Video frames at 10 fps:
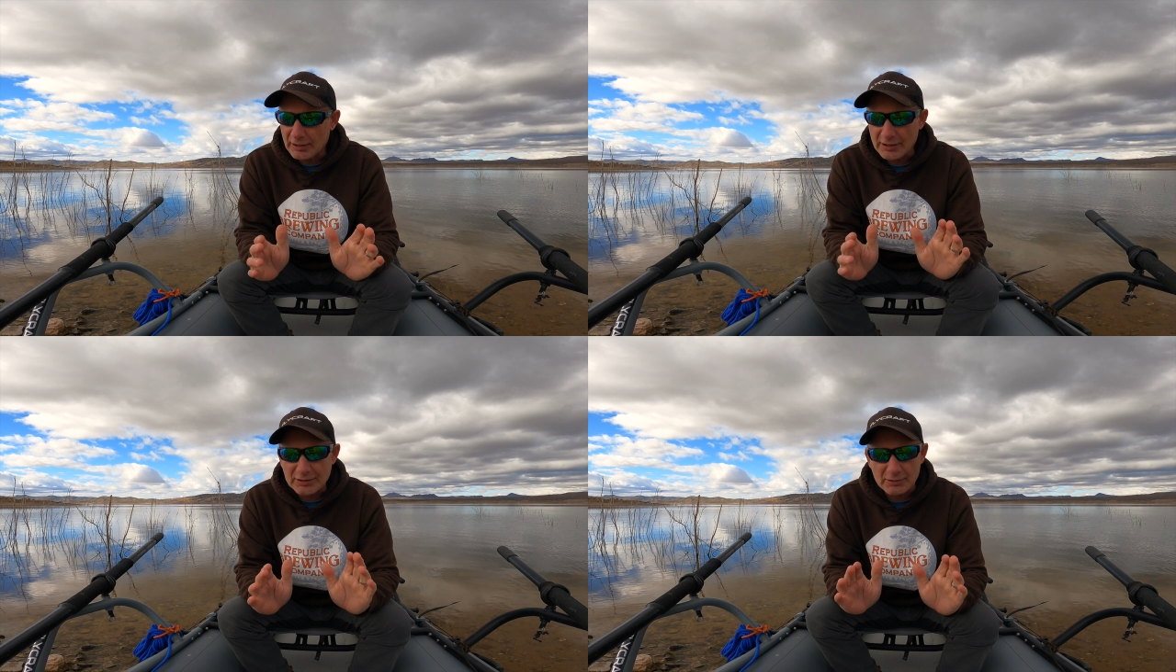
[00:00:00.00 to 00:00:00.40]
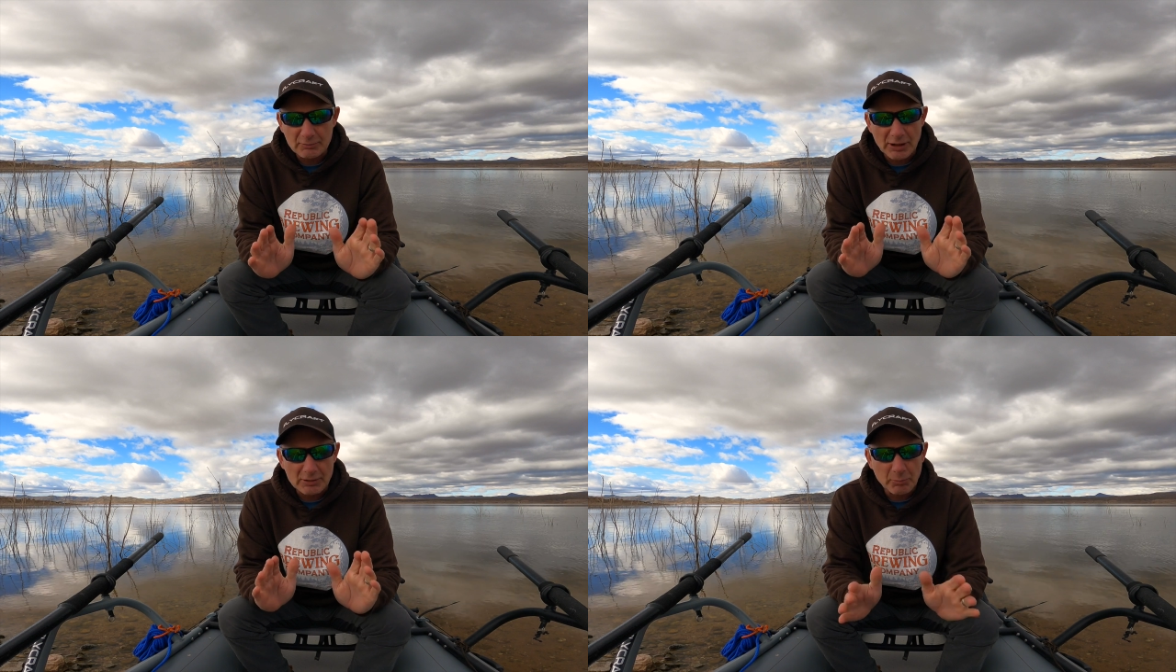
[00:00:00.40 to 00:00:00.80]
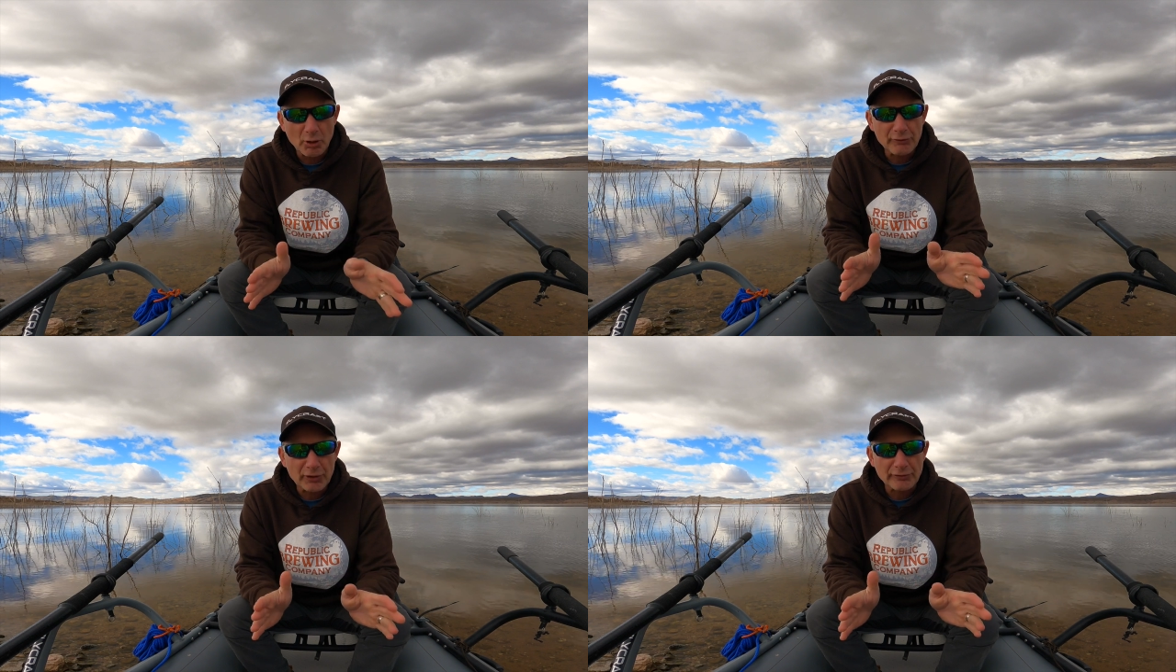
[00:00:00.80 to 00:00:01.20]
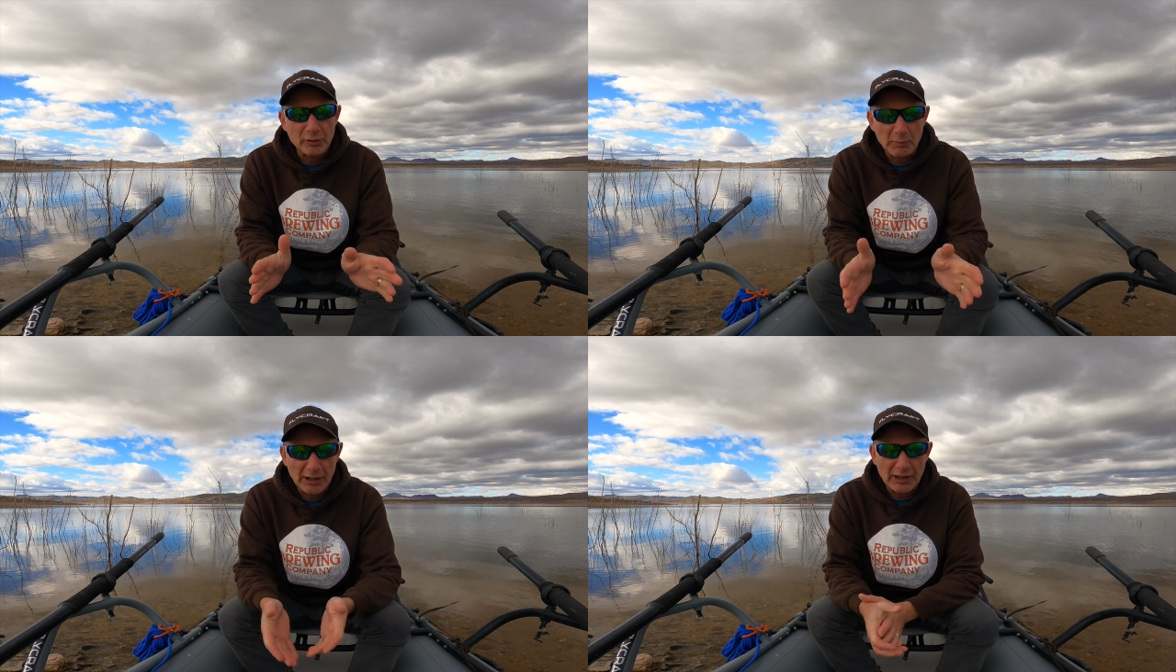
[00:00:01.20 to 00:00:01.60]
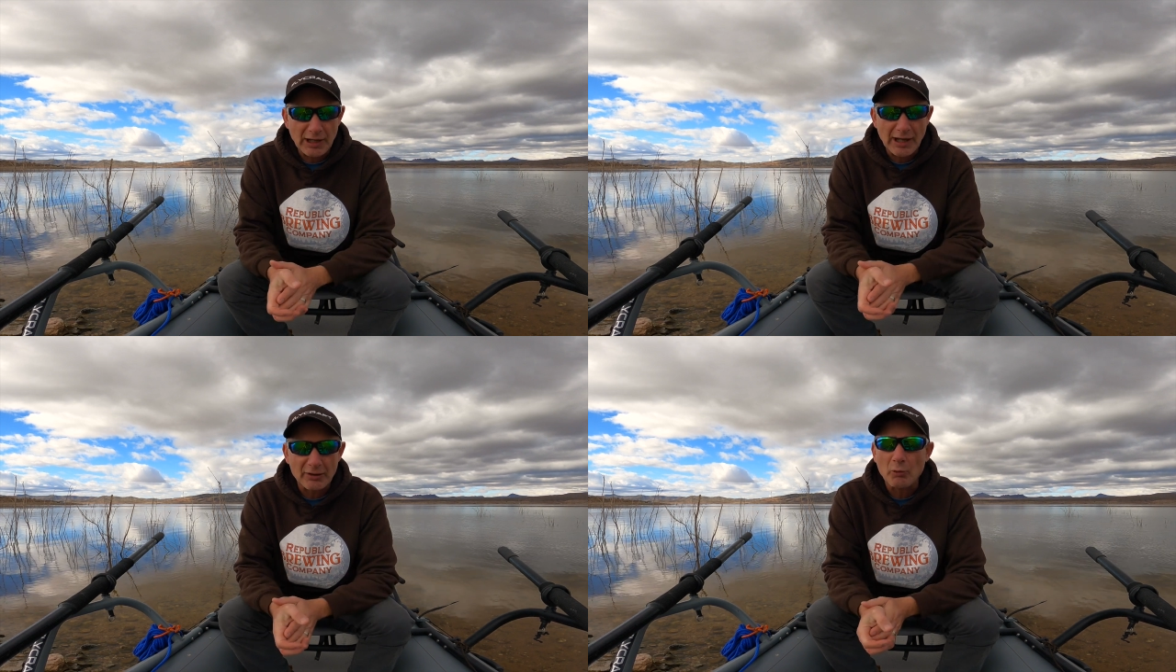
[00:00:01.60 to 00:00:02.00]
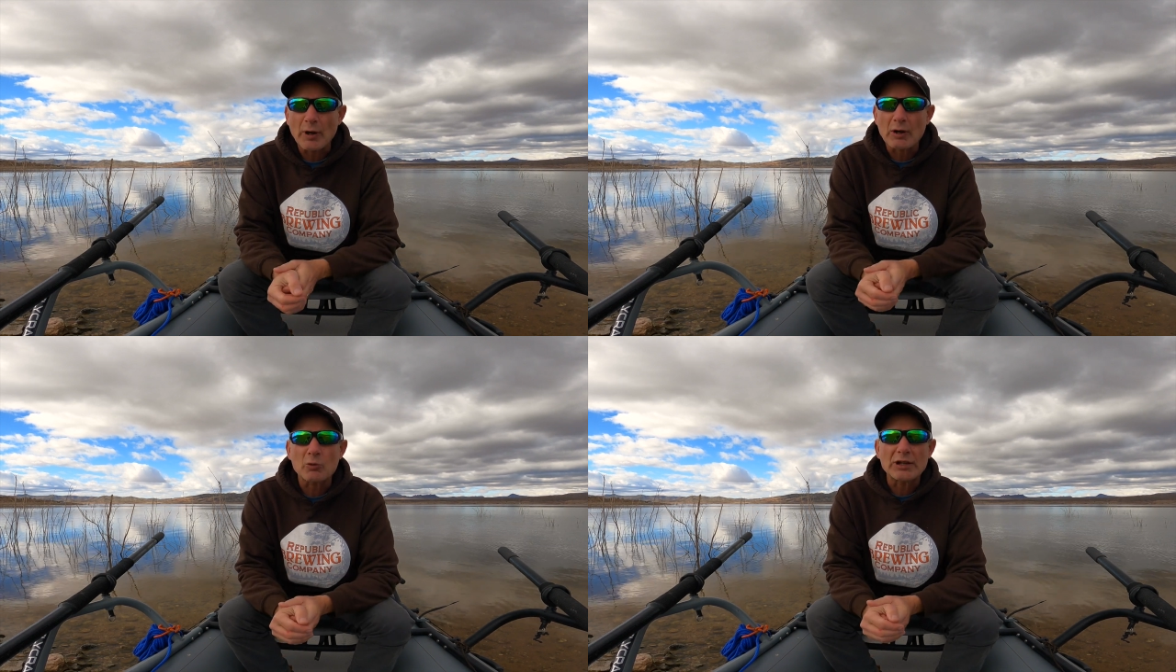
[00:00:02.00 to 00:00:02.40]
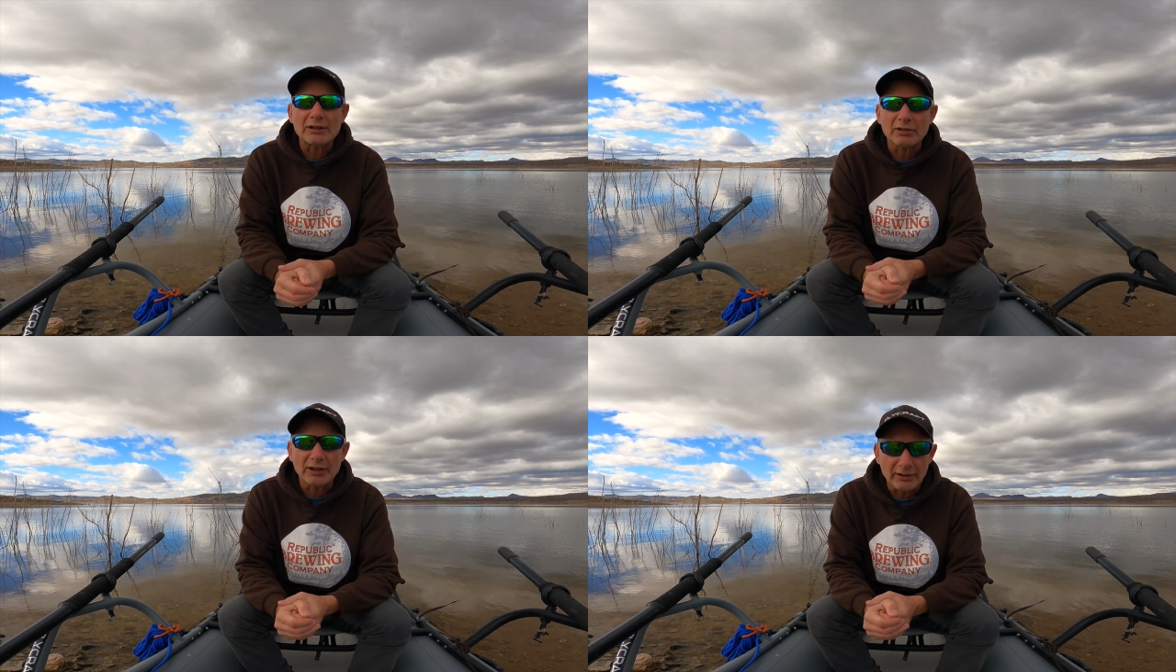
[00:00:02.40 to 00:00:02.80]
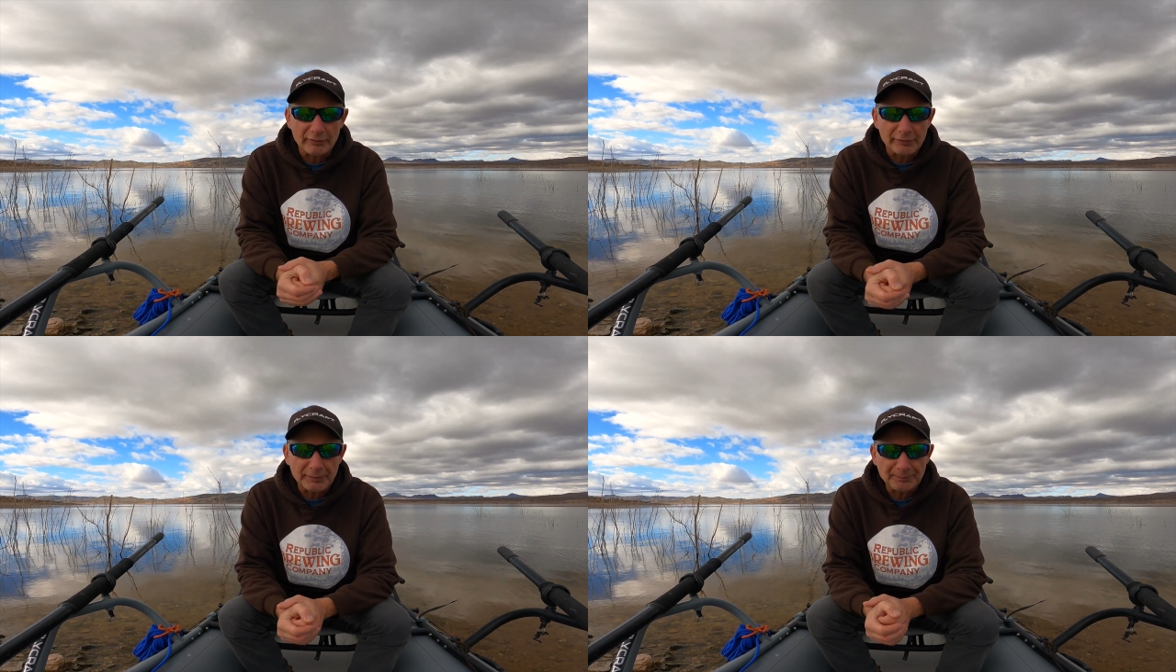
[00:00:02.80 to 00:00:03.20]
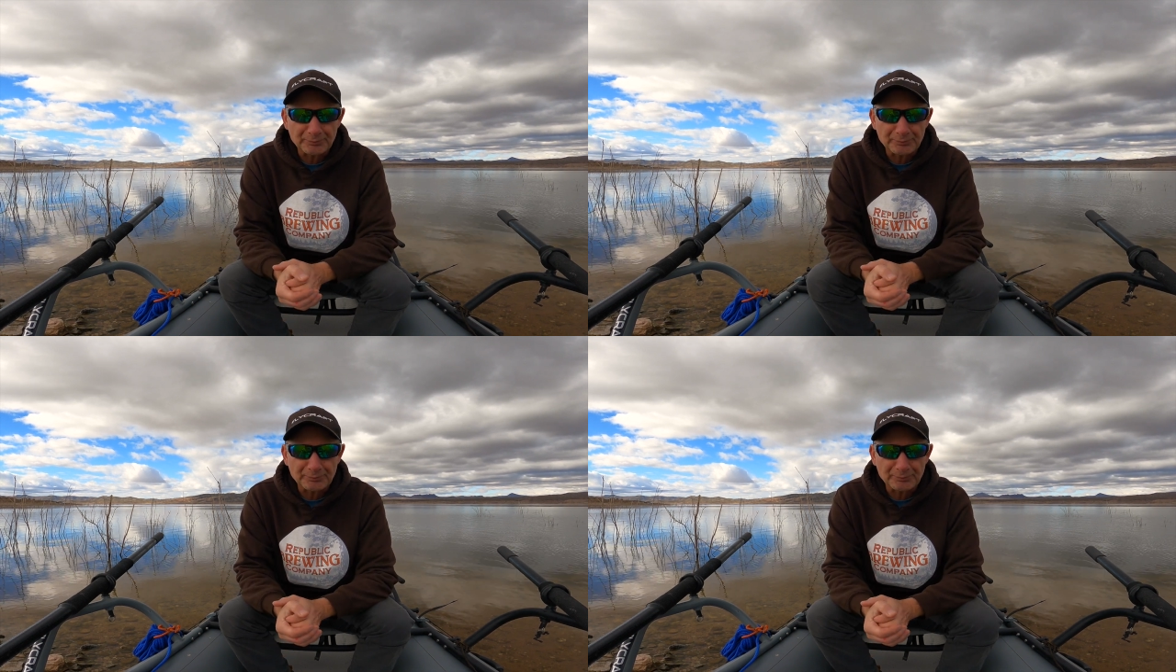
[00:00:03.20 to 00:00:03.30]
it's perfect for me and the way we live.